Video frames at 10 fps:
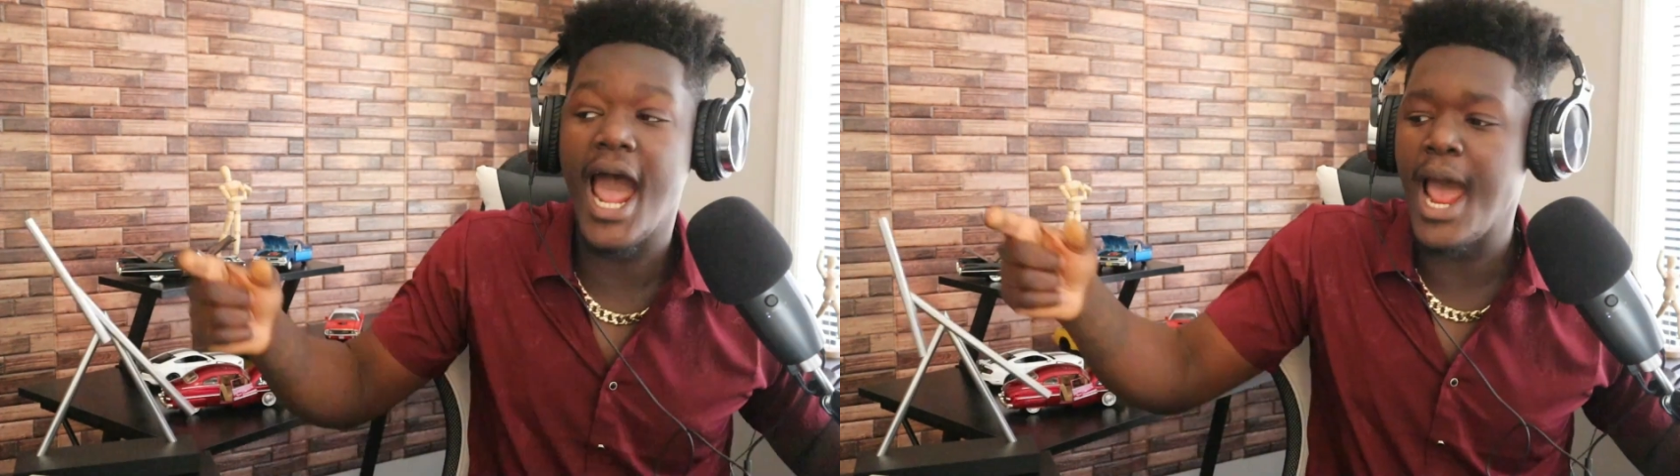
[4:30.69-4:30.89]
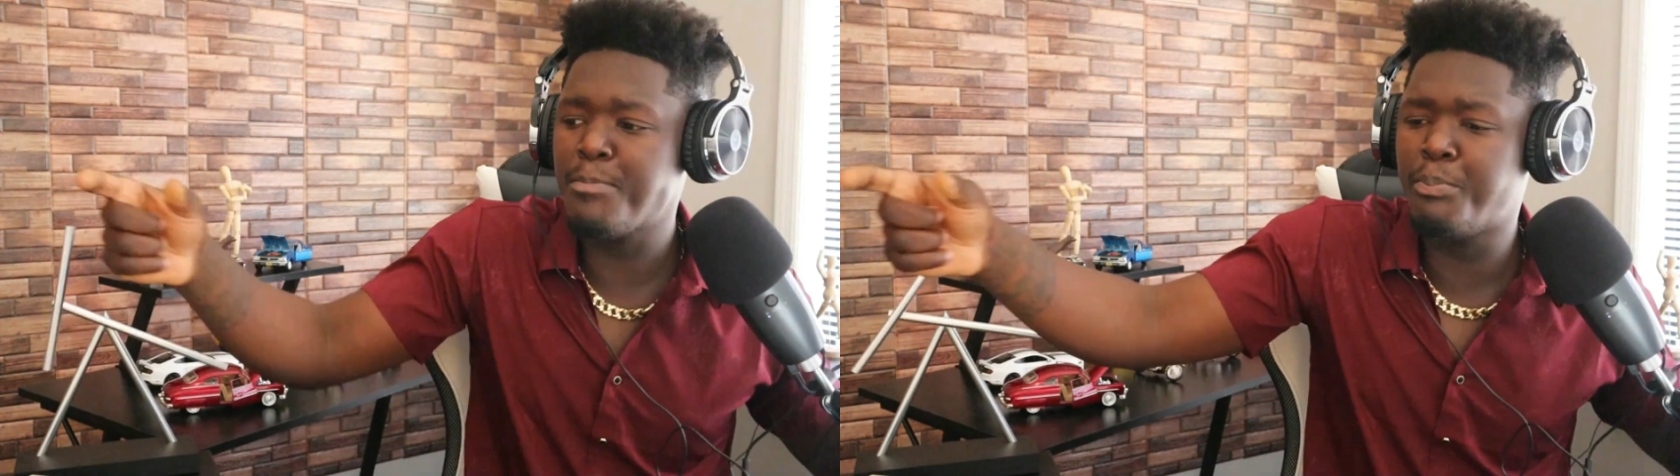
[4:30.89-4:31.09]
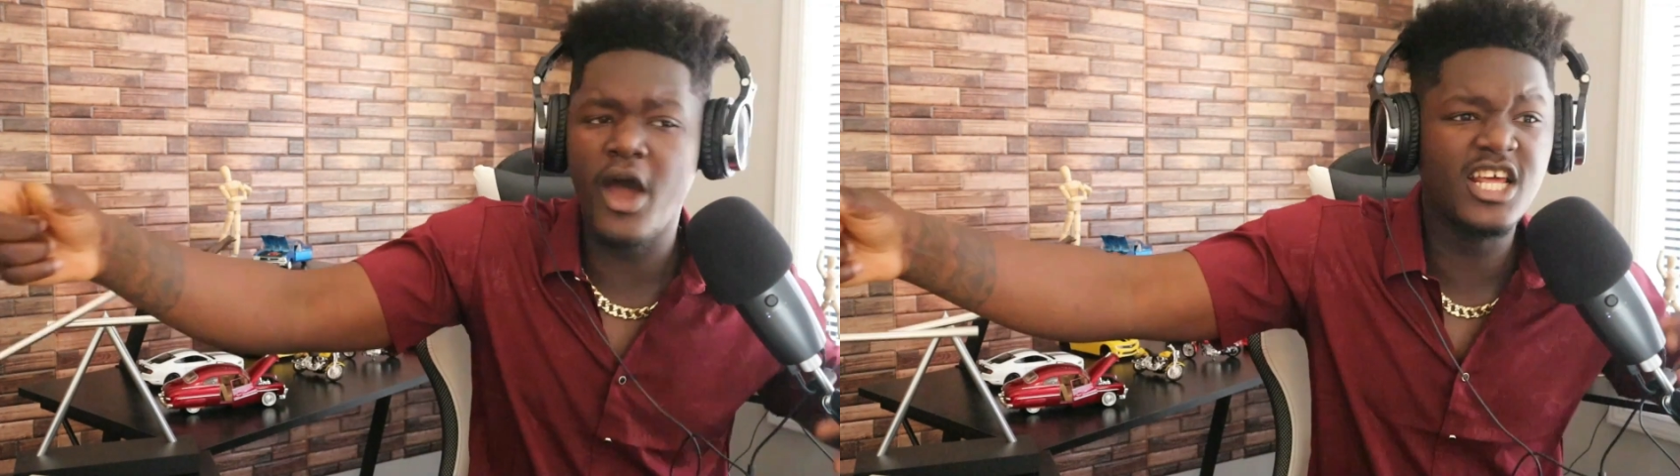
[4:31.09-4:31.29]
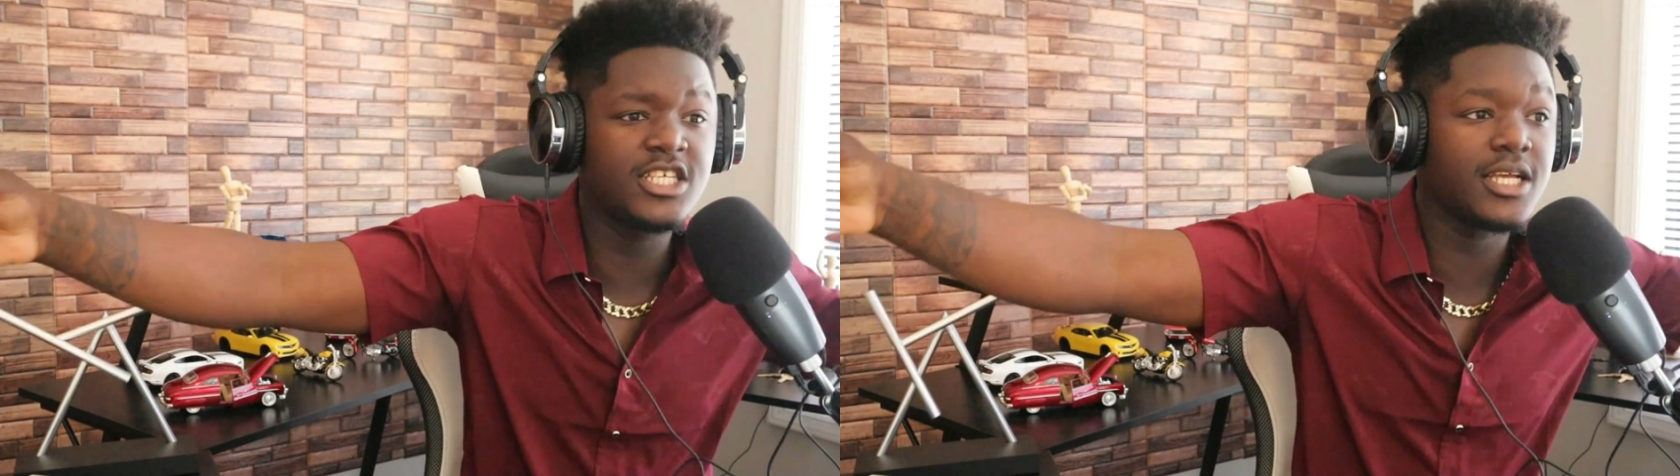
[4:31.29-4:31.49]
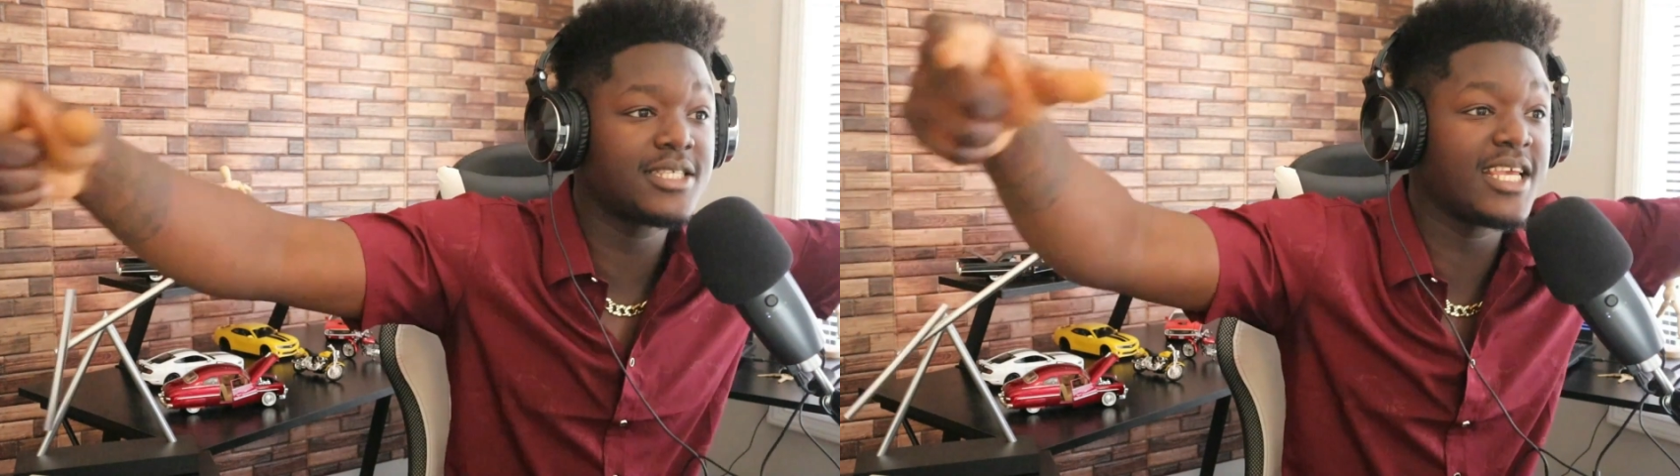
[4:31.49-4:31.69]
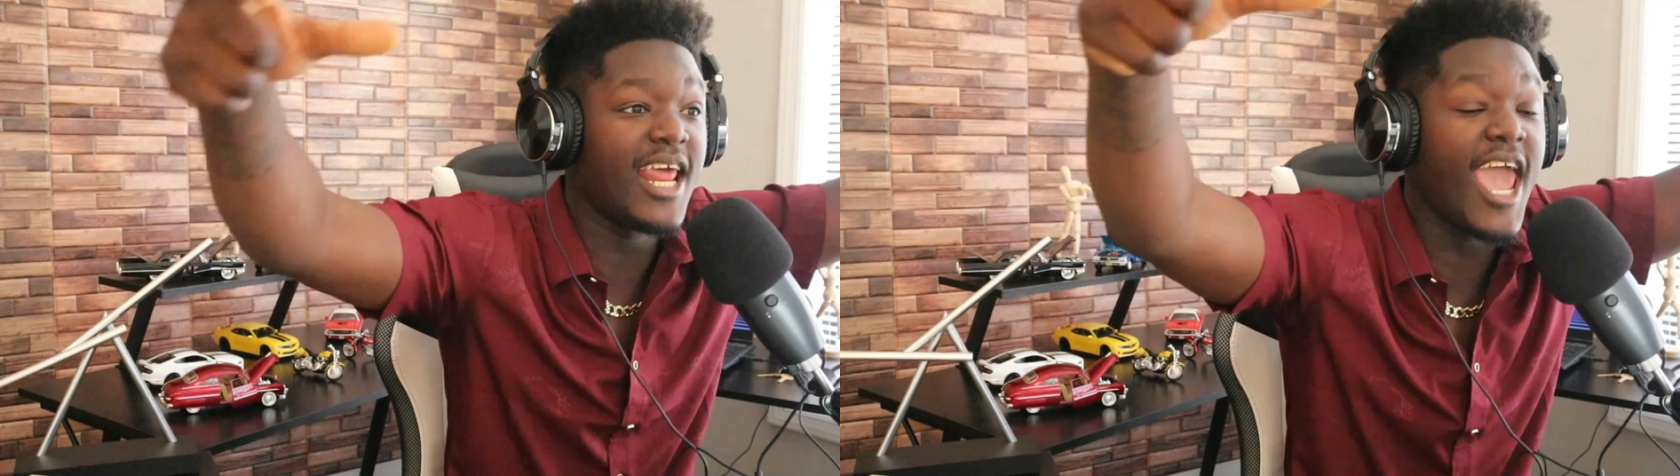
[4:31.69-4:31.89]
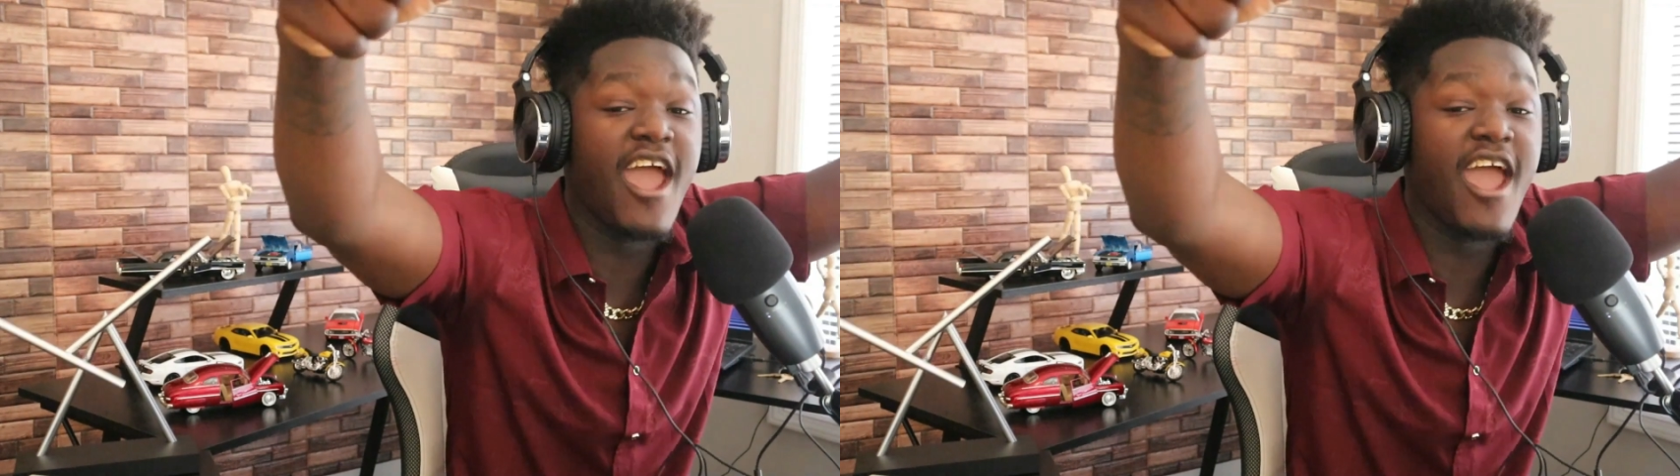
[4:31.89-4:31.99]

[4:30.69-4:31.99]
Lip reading: God punished us in